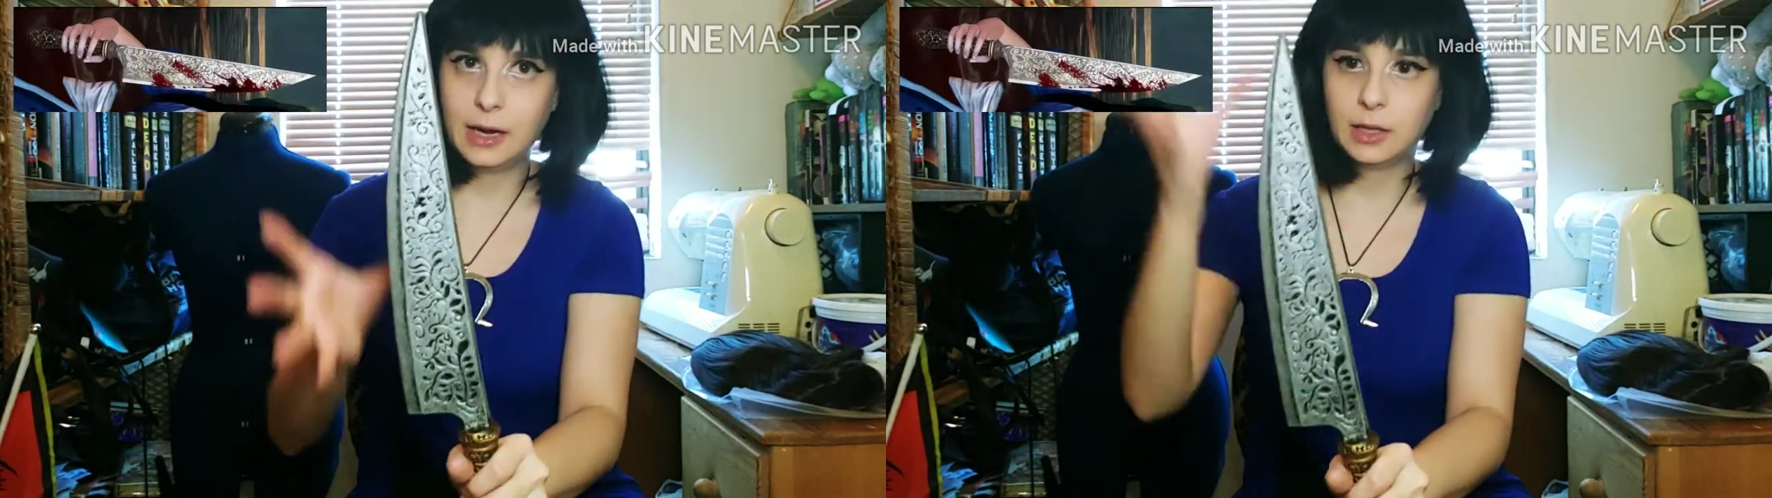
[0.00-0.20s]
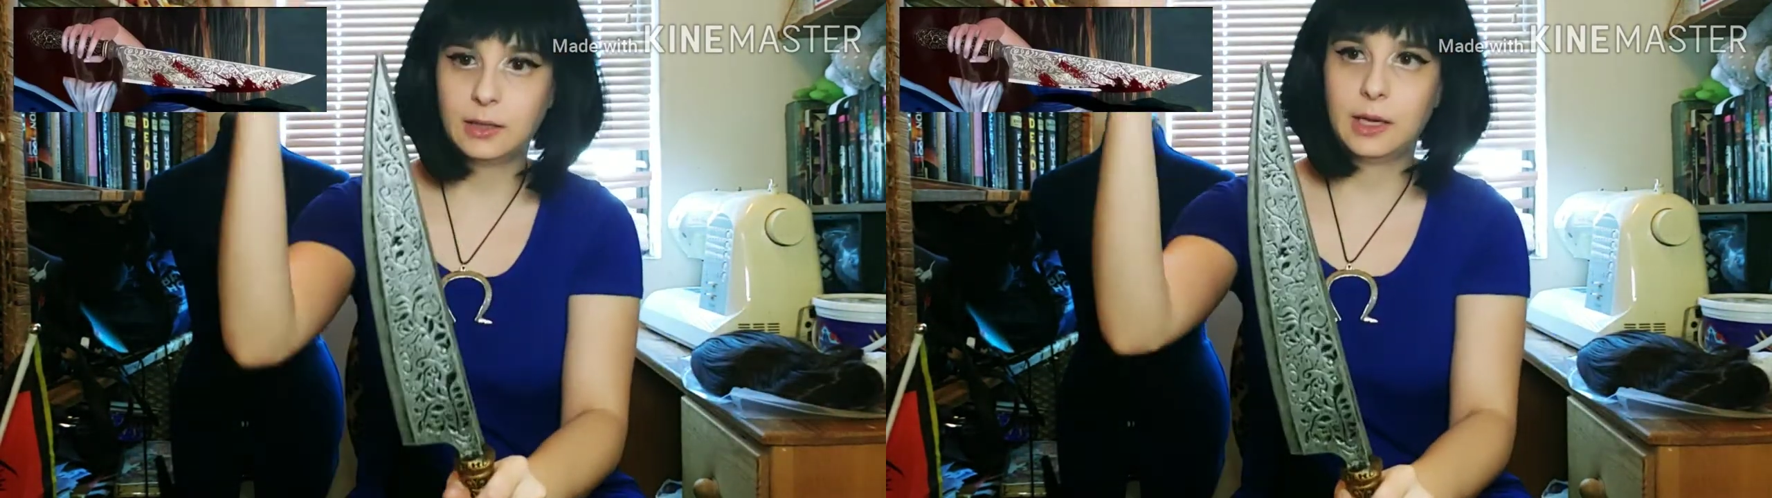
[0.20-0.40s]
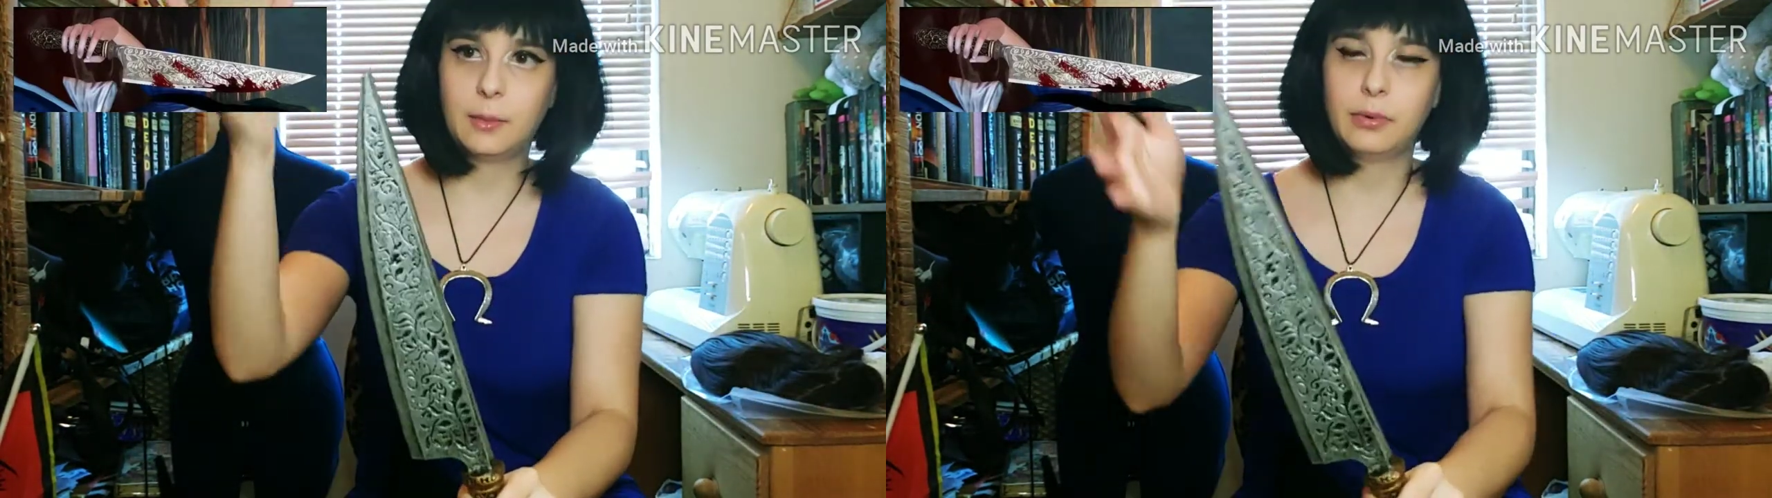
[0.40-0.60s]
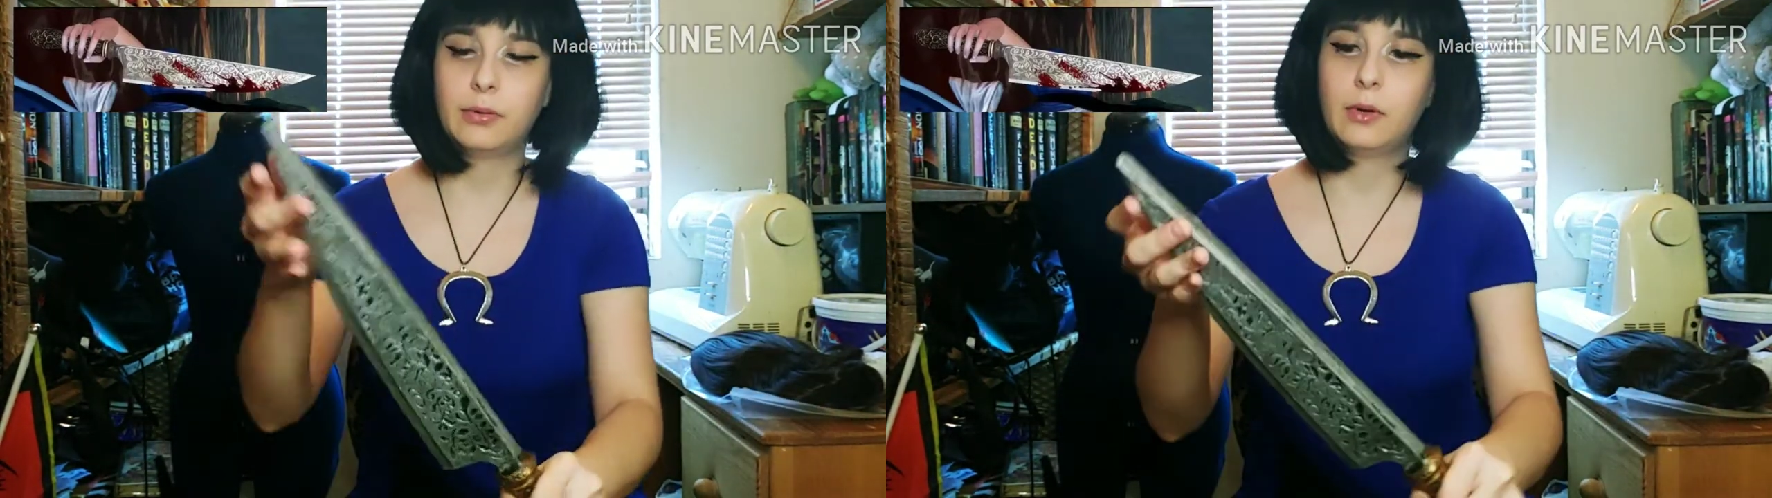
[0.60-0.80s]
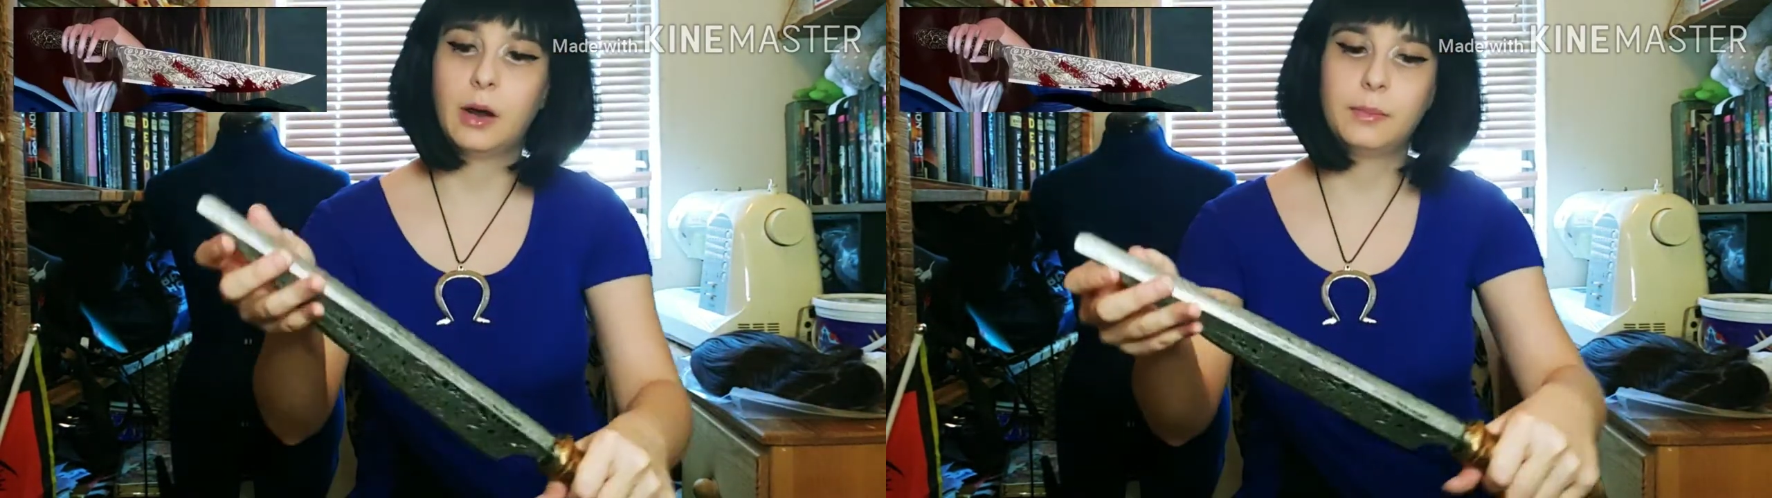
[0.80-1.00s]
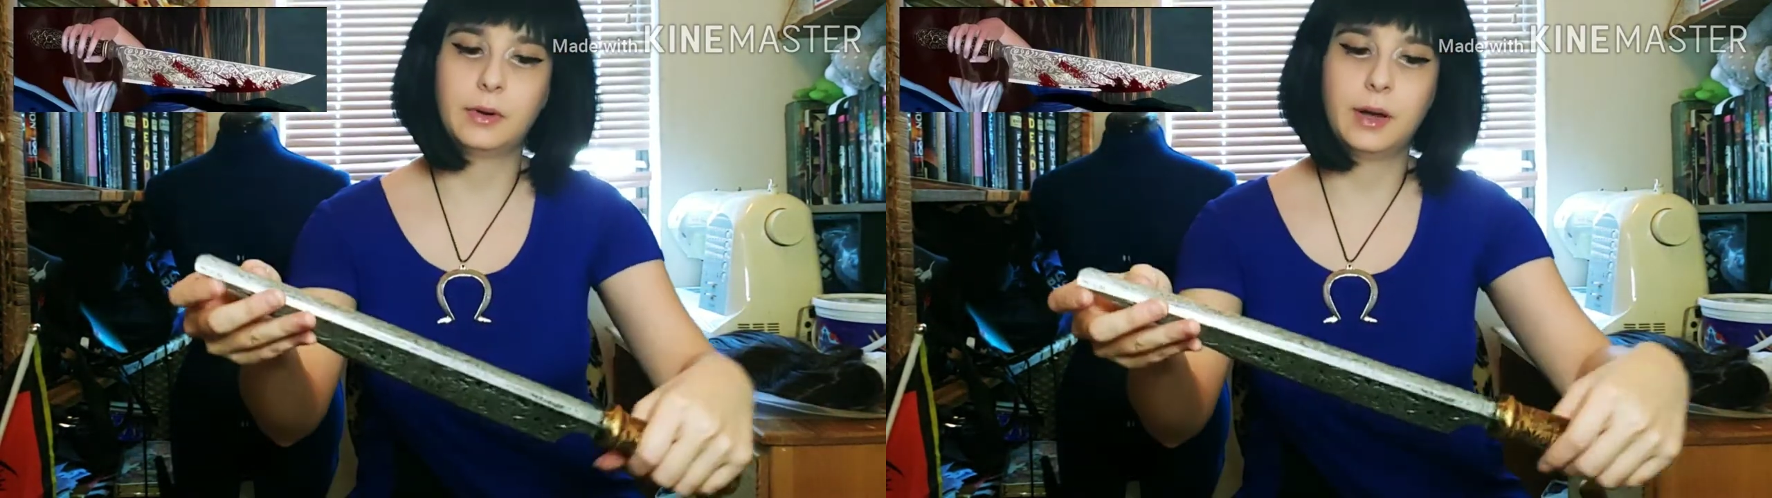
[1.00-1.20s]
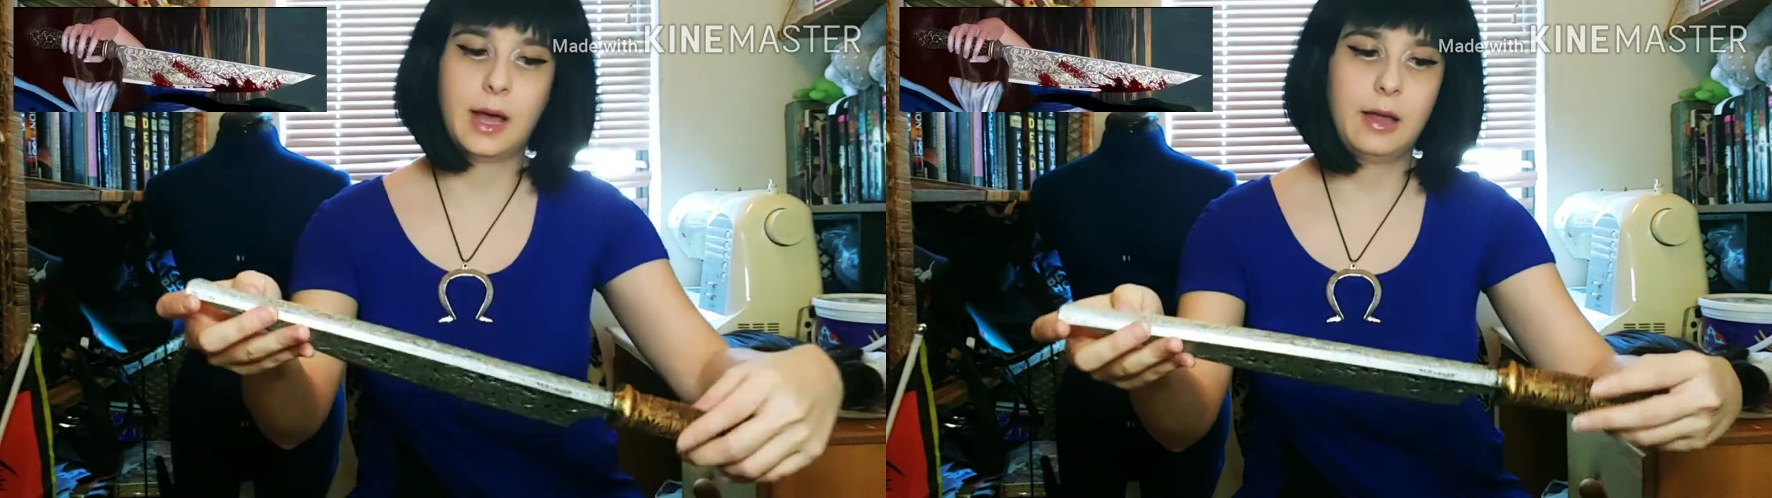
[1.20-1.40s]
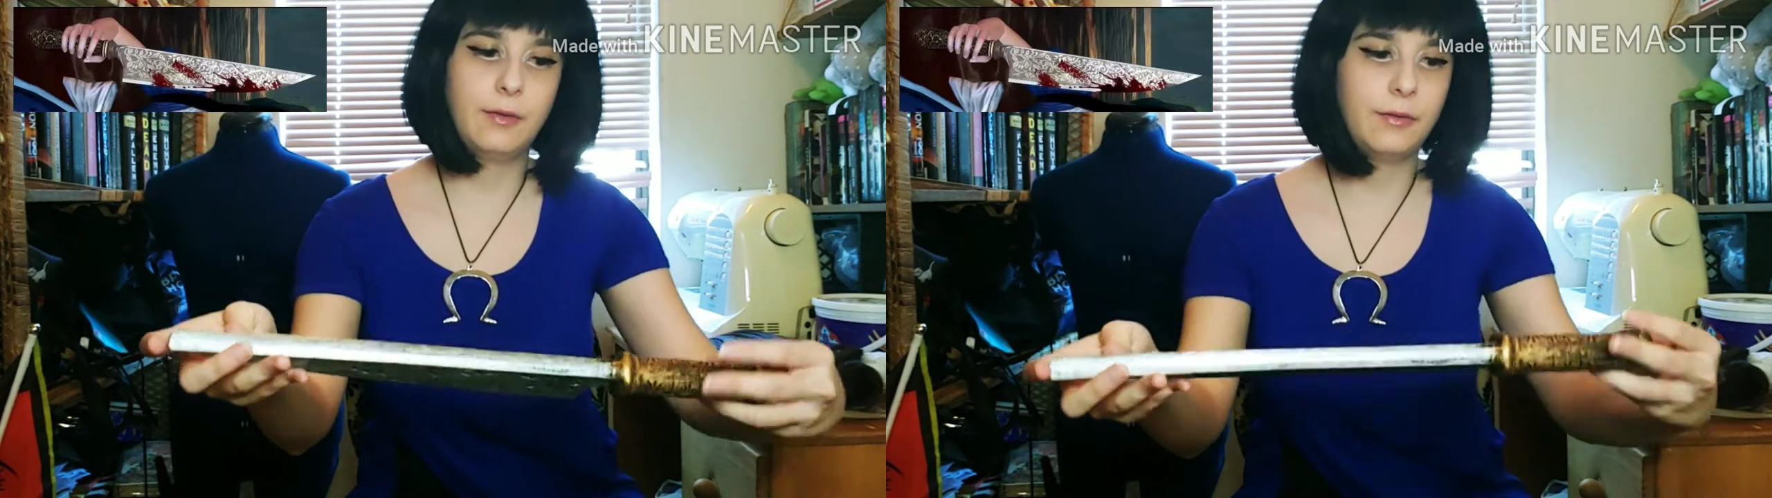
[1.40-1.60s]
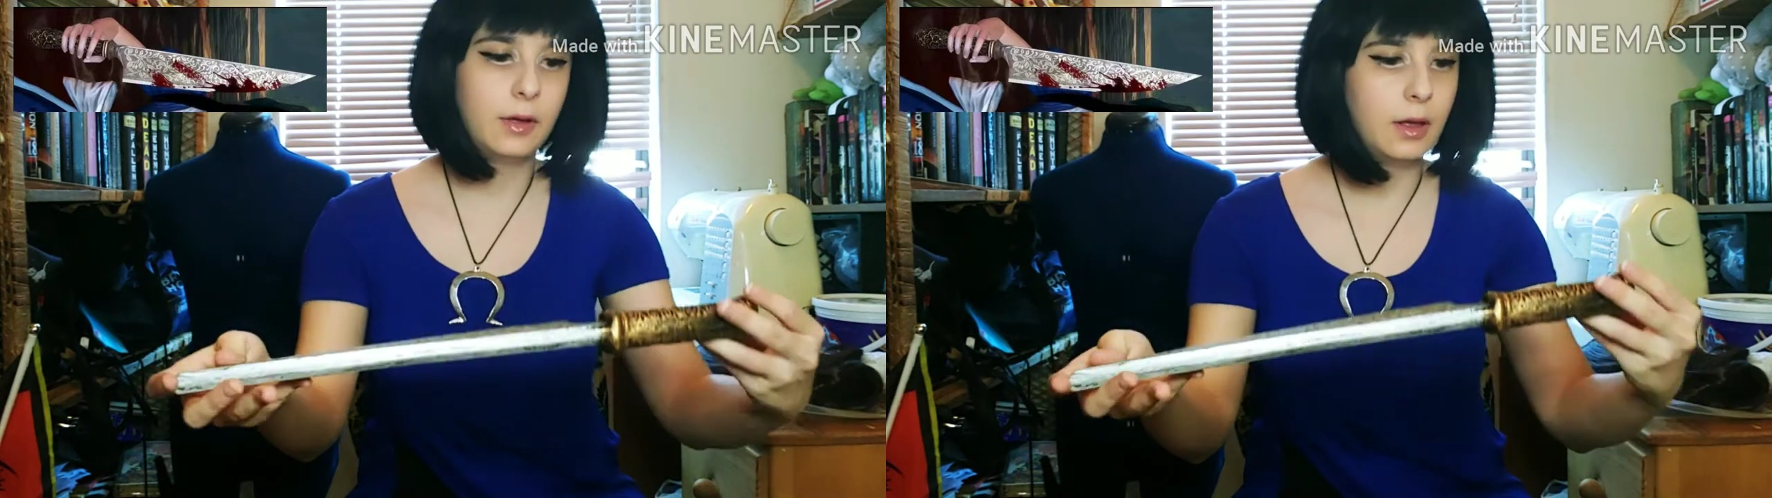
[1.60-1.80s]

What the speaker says: it looks like a proper knife.